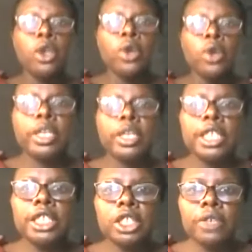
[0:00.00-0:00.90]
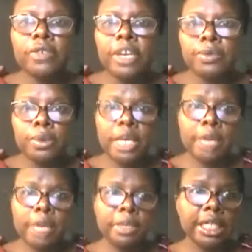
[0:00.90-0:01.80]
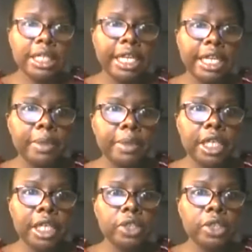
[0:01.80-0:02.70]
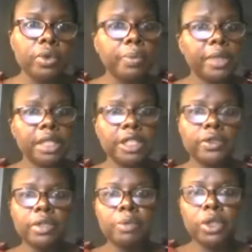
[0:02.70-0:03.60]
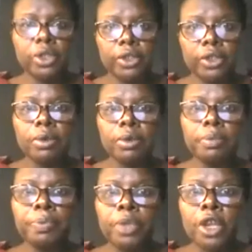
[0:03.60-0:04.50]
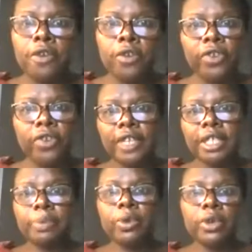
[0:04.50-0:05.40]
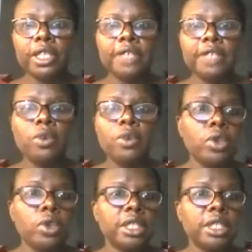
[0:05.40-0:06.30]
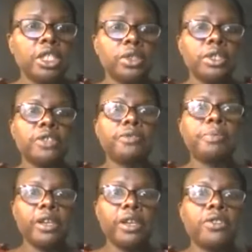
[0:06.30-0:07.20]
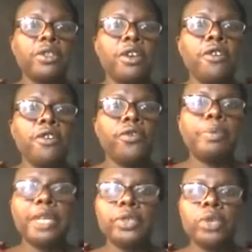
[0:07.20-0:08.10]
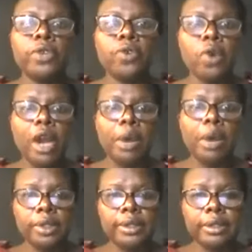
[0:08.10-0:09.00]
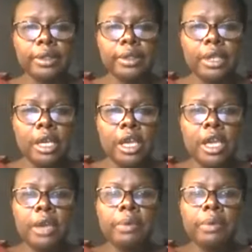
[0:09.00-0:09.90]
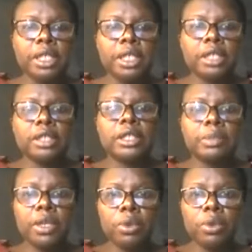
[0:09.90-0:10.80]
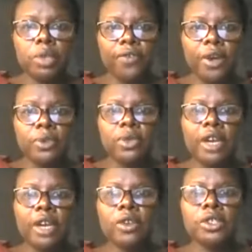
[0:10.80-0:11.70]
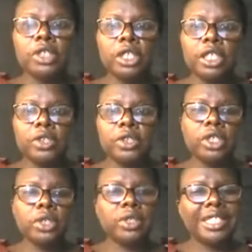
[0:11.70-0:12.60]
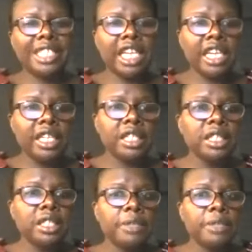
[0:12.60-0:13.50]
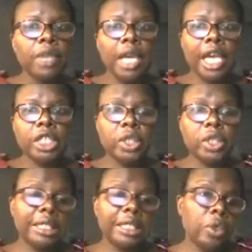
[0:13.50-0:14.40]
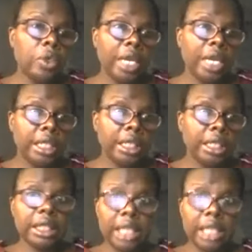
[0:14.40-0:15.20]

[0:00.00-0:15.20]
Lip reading: with a history of type 2 diabetes and hypertension who presents to the emergency room for fevers and progressively worsening shortness of breath for the past 24 hours. Mr. Smith was found to have oxygen saturations in the 90s, actually low 90s,